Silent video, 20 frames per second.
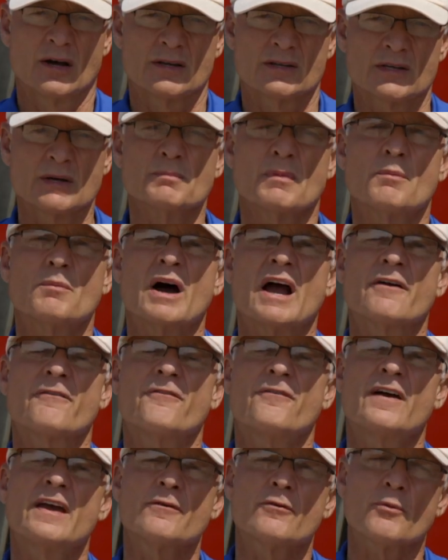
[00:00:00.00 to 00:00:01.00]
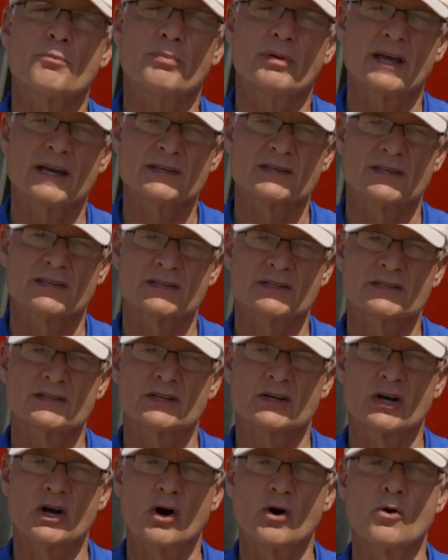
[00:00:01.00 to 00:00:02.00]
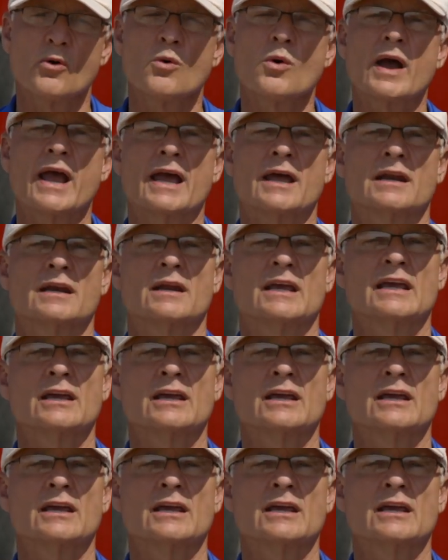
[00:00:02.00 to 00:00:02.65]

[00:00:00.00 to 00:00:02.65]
Some of my favorite places to go and